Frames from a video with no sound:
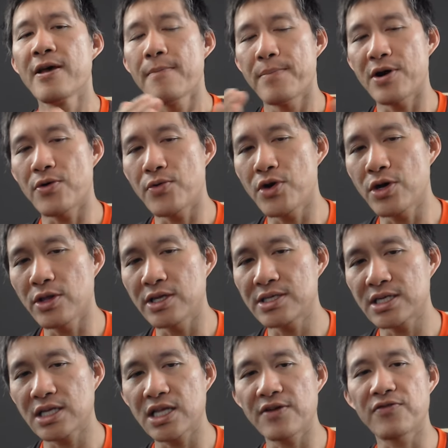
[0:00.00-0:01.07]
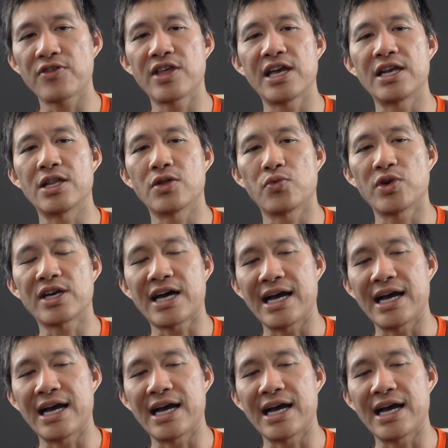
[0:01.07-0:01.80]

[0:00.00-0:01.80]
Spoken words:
But realistically, for the end of the week,